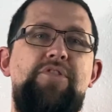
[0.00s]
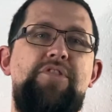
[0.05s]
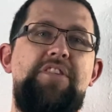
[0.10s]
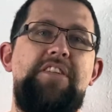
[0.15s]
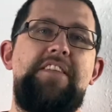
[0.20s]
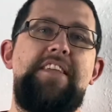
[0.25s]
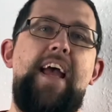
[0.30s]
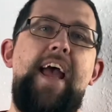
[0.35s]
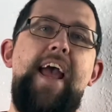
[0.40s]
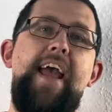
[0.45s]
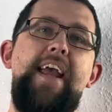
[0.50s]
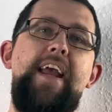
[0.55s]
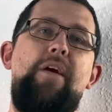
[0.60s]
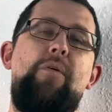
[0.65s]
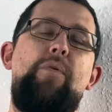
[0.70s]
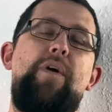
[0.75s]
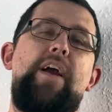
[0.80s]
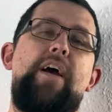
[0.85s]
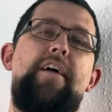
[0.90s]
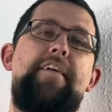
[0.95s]
Today
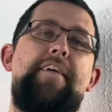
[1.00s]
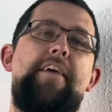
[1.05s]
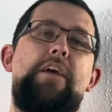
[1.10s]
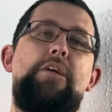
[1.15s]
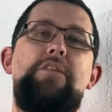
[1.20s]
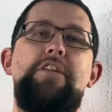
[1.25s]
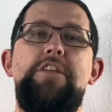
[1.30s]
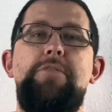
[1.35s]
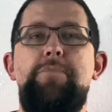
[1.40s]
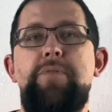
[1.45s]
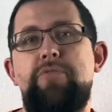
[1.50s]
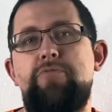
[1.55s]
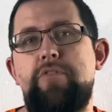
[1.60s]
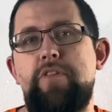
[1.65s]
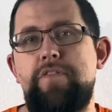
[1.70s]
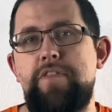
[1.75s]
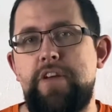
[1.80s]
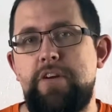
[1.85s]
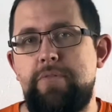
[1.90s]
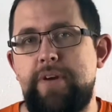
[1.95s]
we are going to be
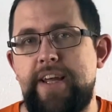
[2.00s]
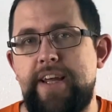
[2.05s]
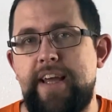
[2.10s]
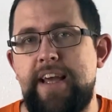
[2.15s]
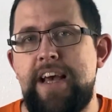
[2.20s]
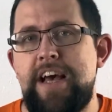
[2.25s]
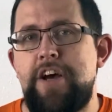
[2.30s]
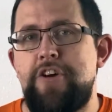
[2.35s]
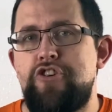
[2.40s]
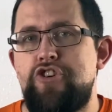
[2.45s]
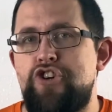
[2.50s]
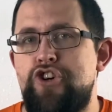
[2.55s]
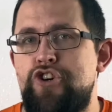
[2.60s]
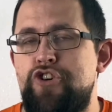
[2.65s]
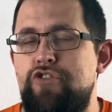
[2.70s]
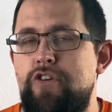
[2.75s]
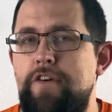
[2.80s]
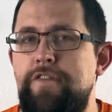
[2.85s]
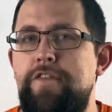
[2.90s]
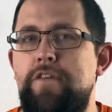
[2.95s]
reviewing
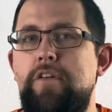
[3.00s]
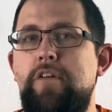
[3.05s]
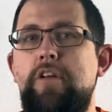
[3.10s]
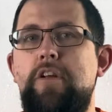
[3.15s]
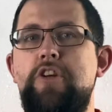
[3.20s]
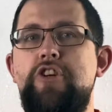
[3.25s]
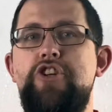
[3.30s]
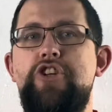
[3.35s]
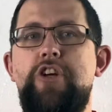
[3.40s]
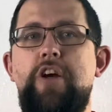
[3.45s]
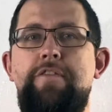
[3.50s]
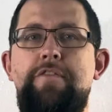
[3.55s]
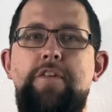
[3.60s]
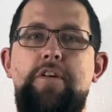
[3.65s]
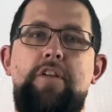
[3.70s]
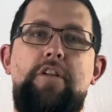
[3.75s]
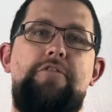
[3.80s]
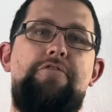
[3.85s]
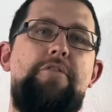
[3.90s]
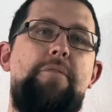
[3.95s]
Truffle
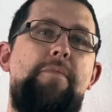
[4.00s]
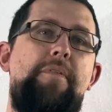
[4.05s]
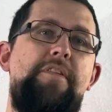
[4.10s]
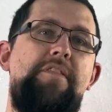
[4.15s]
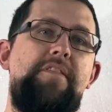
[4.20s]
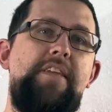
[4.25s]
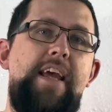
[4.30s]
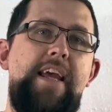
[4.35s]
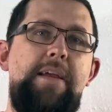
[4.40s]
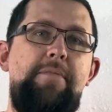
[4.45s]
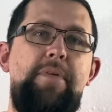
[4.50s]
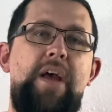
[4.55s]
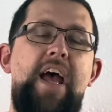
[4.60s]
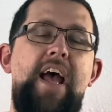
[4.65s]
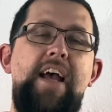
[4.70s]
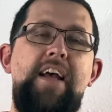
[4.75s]
Shuffle from the same